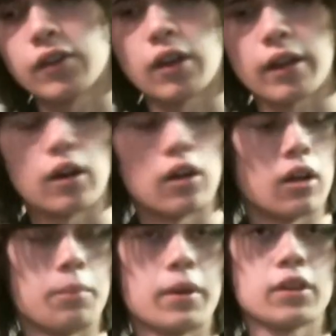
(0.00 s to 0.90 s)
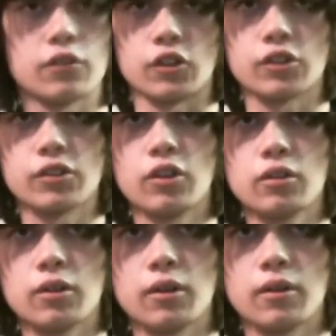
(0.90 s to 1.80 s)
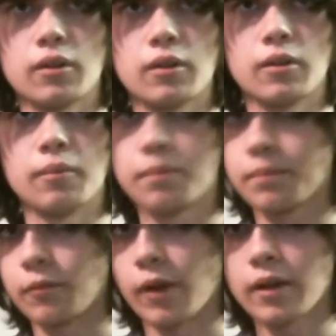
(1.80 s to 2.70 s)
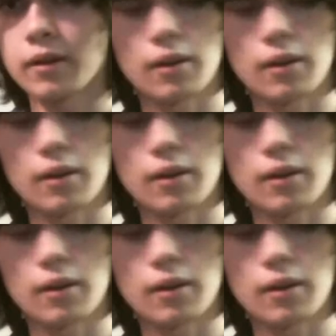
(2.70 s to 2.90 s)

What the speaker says: like I'll pick the first note, right?